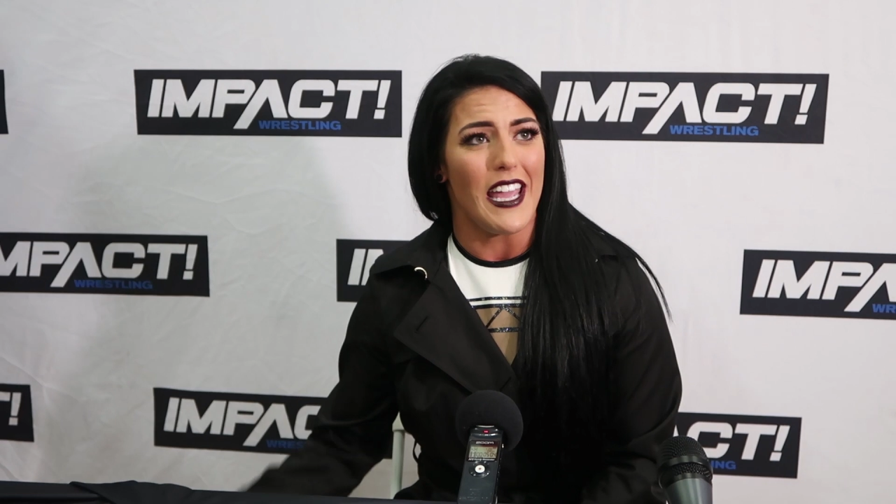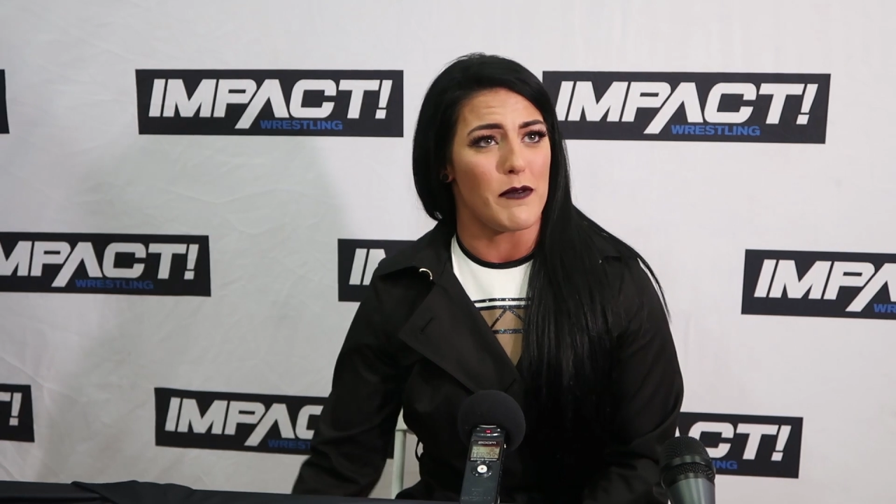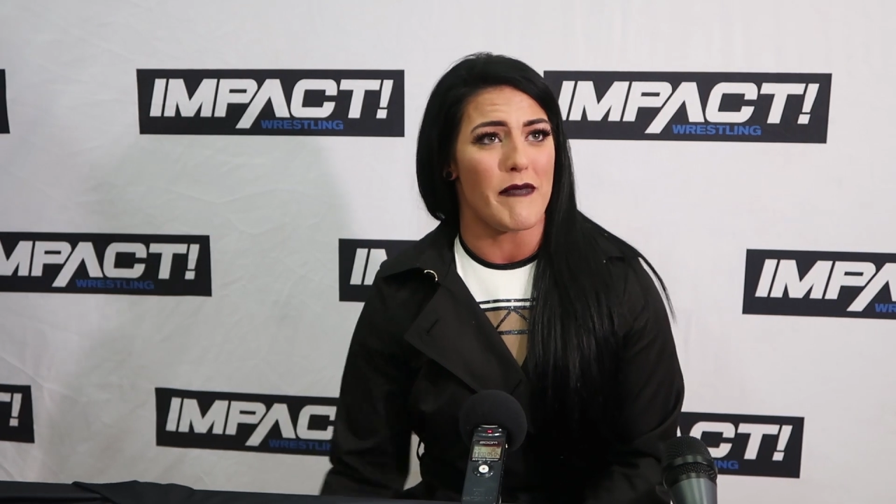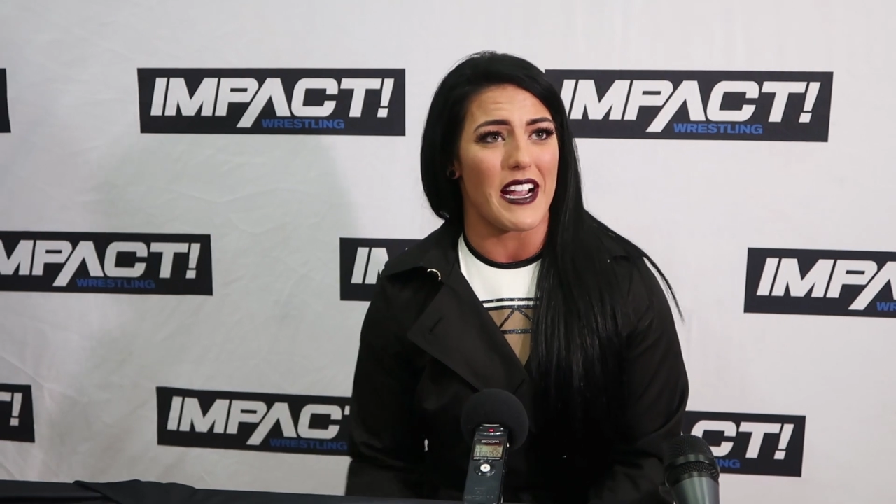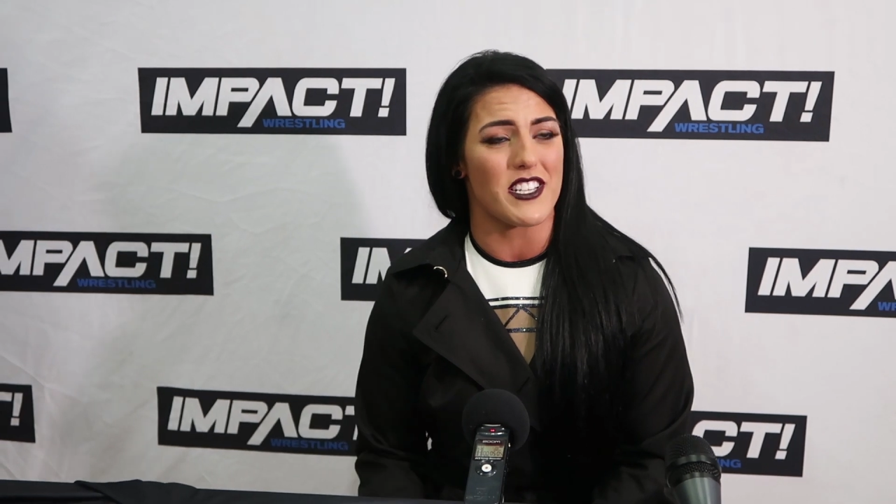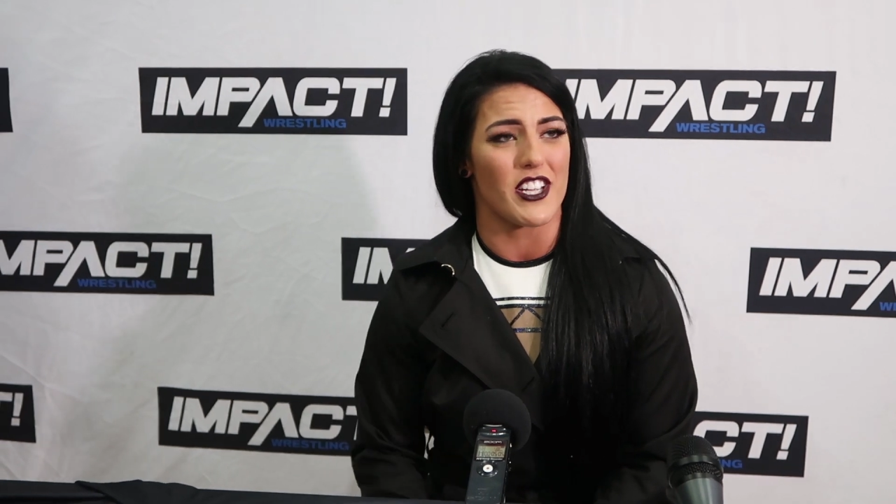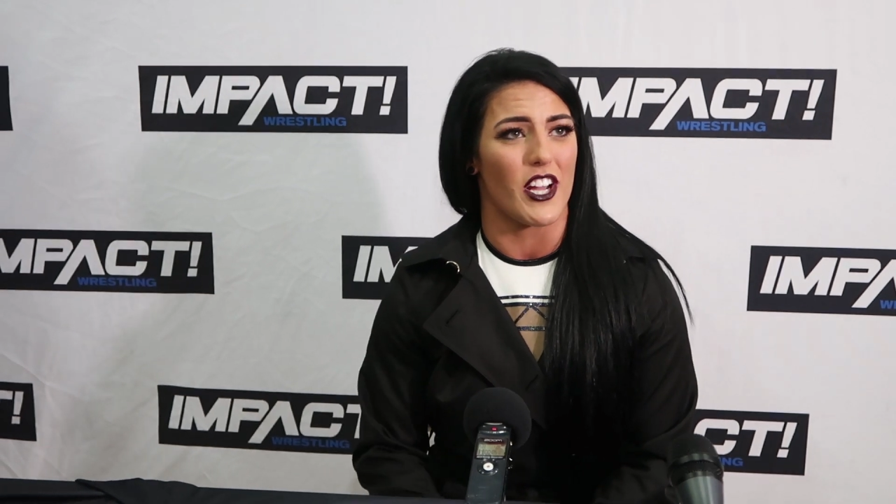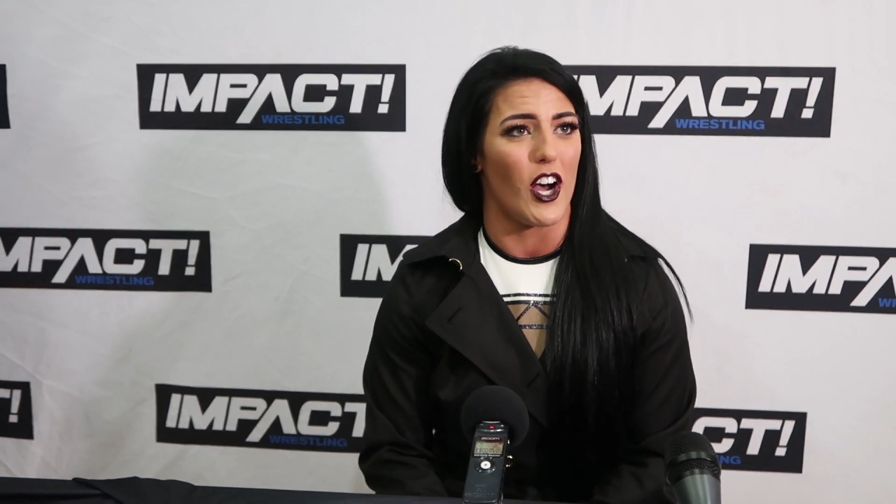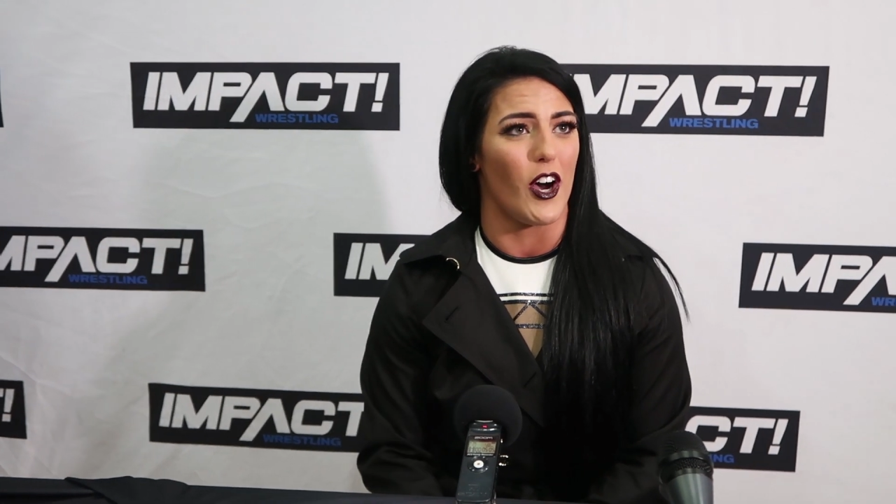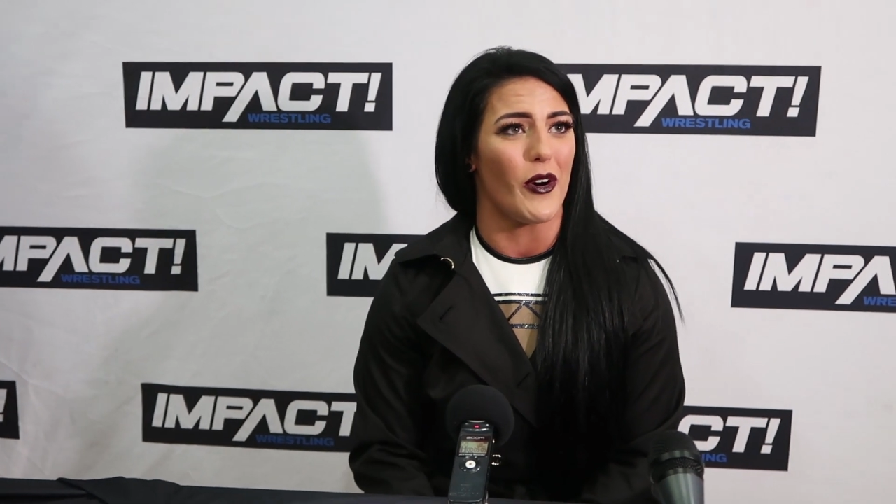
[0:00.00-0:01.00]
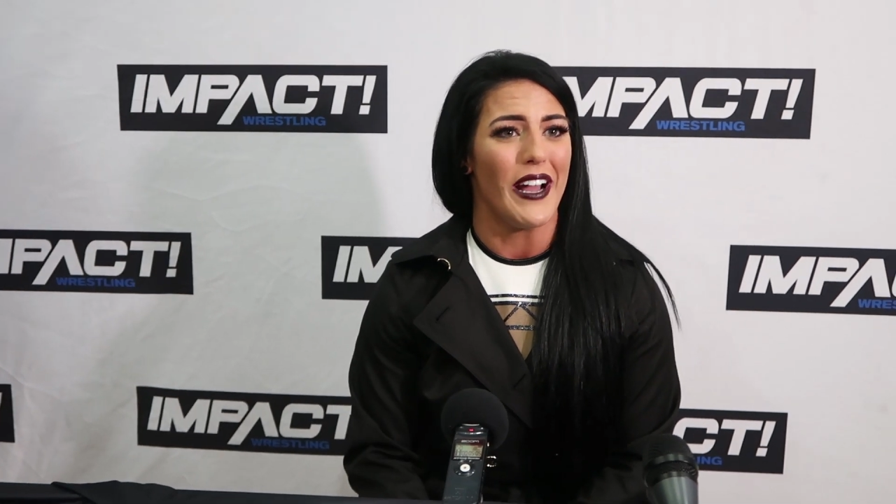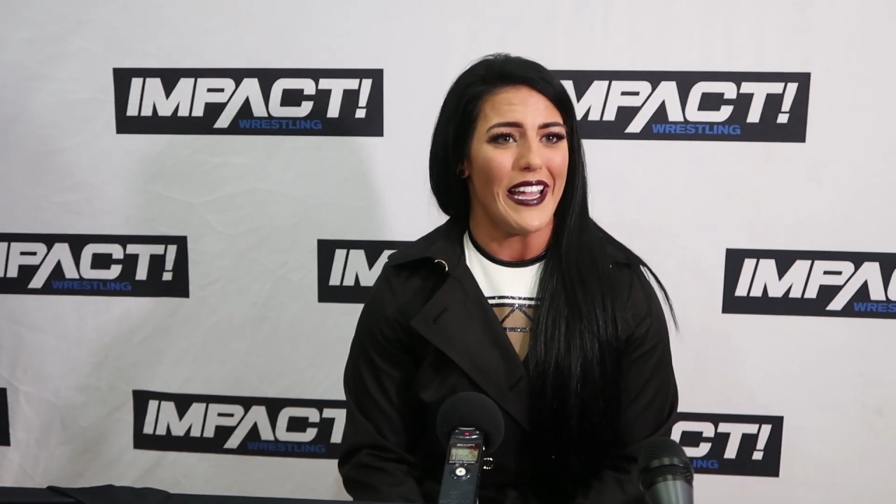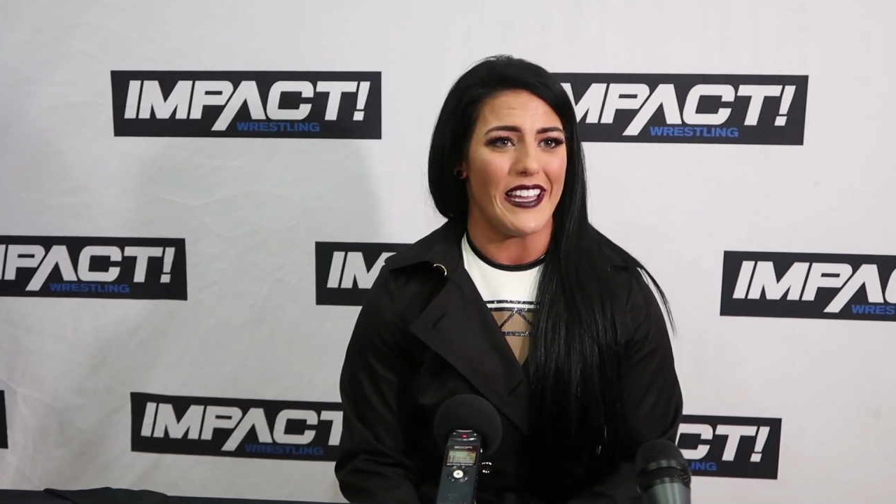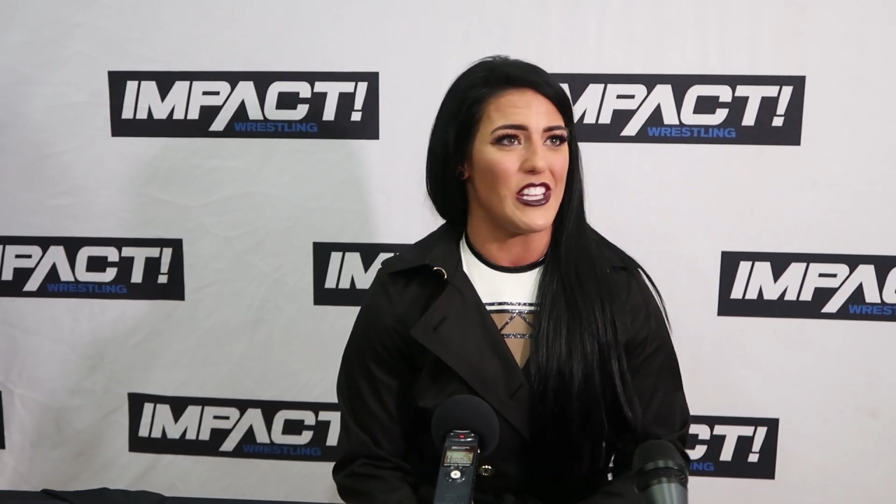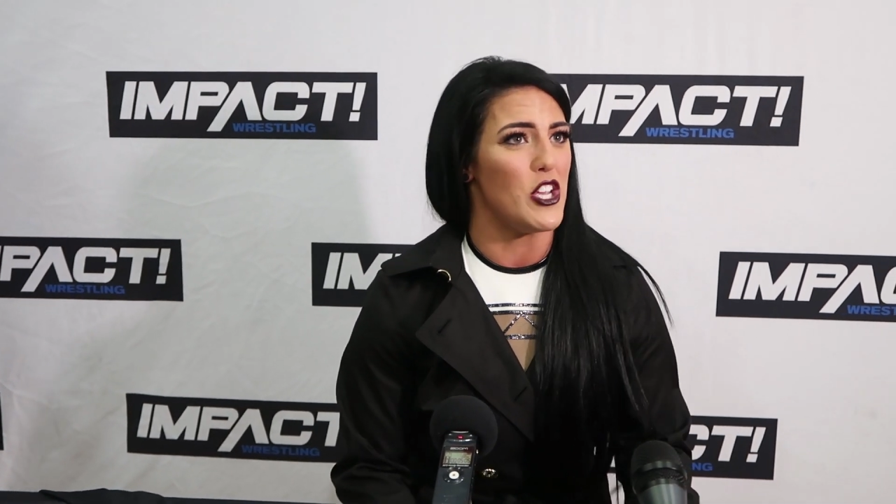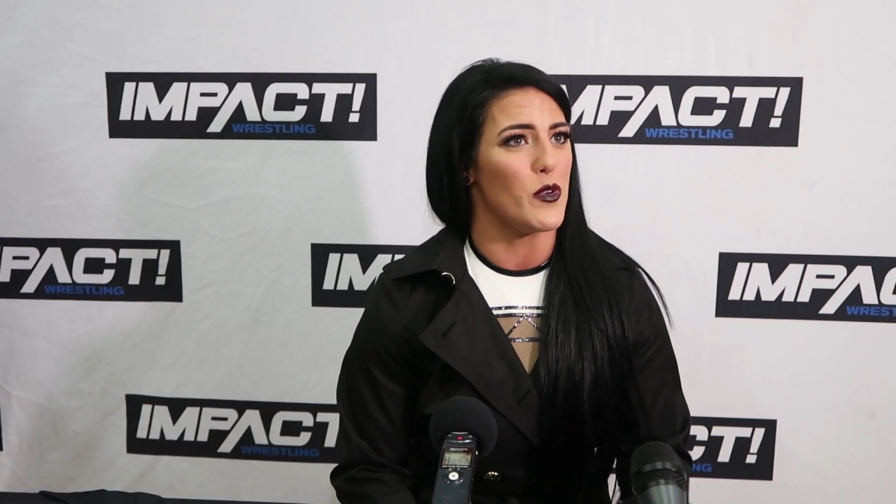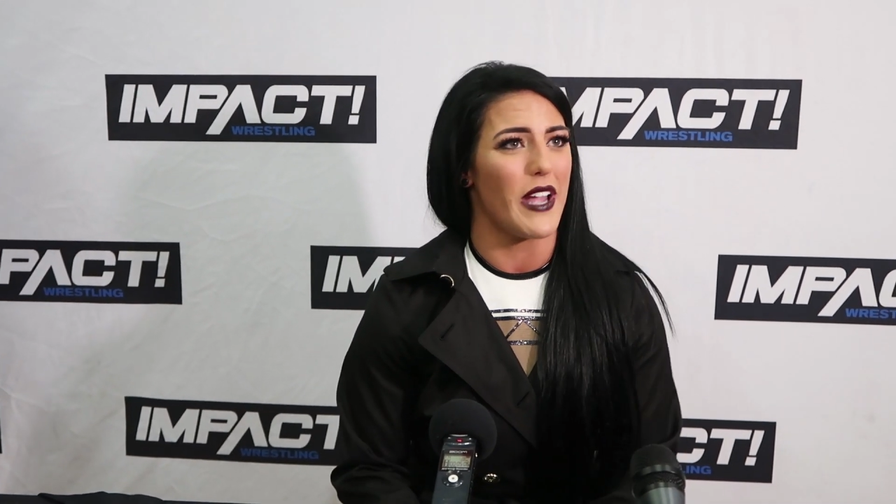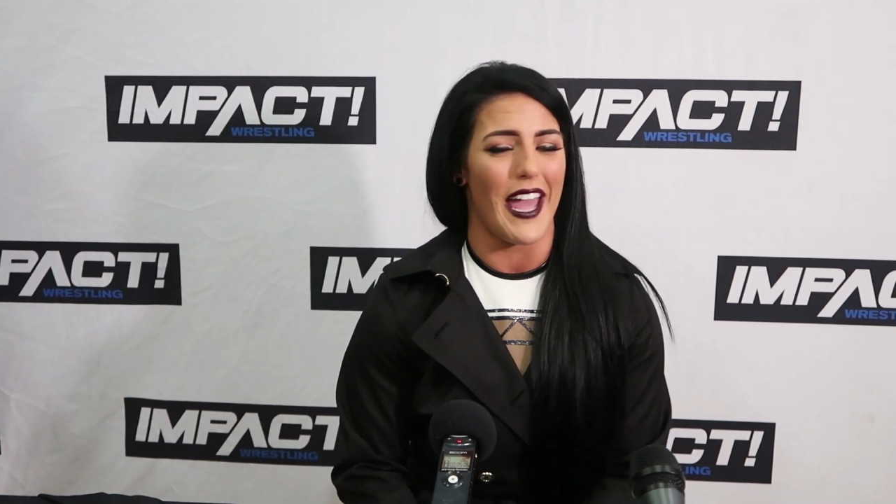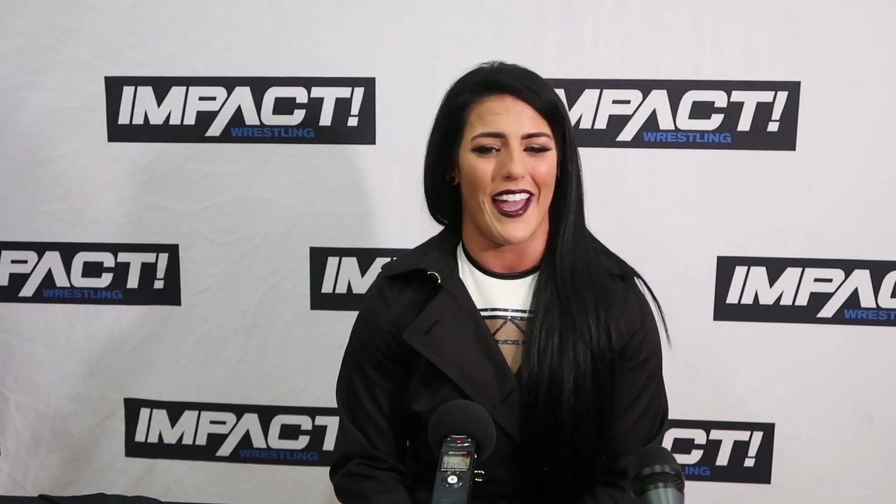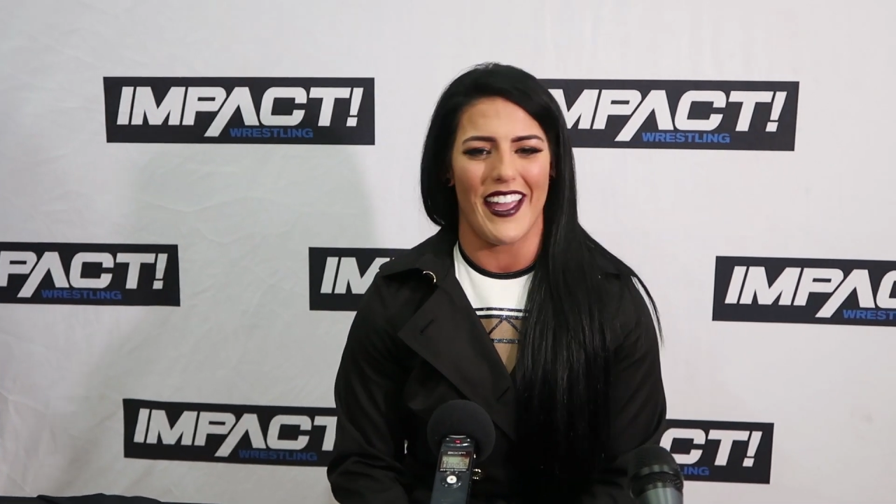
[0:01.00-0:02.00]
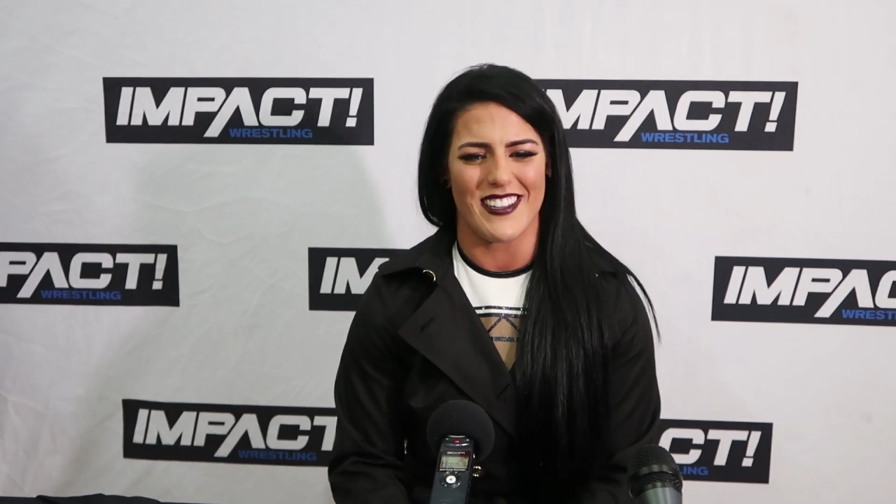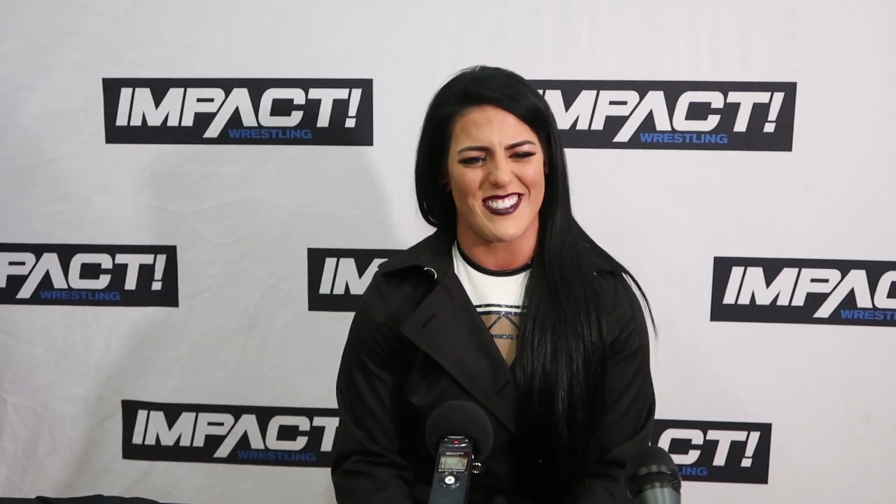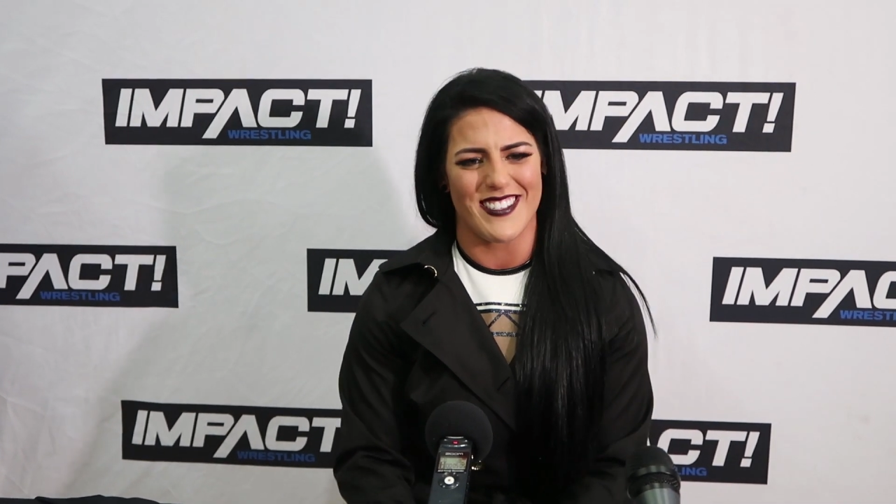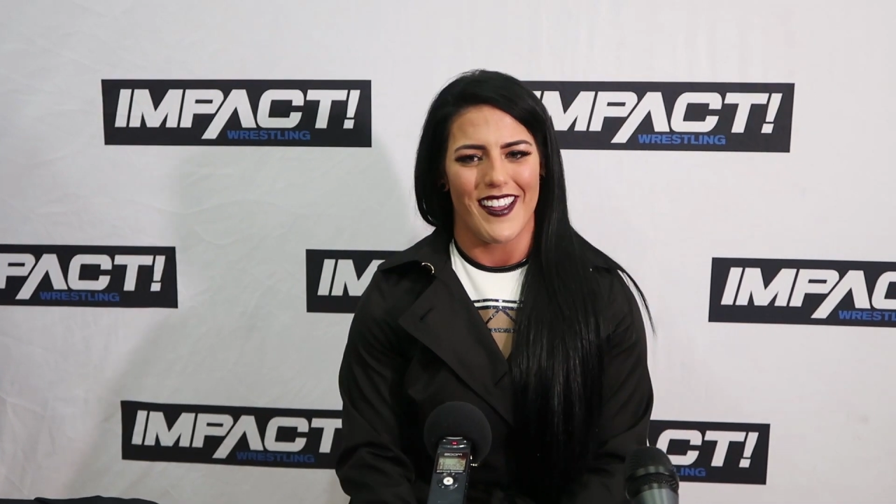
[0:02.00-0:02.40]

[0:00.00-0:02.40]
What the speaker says: in Mexico, in the UK.